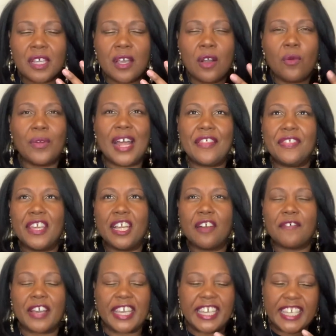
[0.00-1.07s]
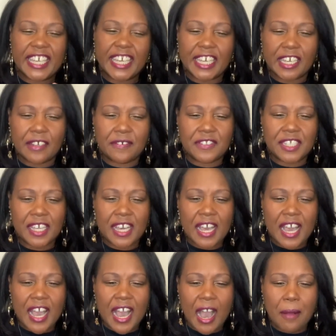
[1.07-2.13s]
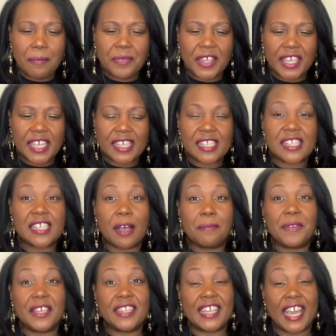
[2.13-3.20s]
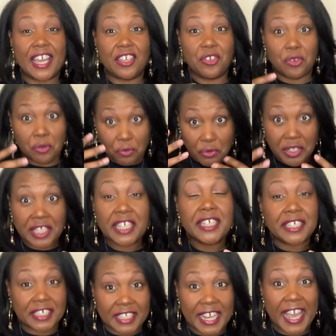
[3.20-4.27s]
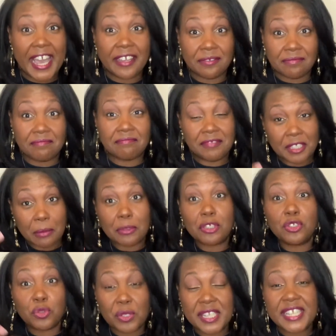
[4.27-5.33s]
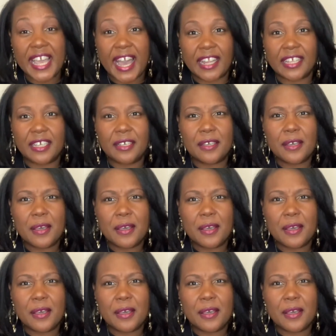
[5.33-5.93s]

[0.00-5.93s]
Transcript: when I think of a gift, I'm thinking something that you're really good at, similar to a talent,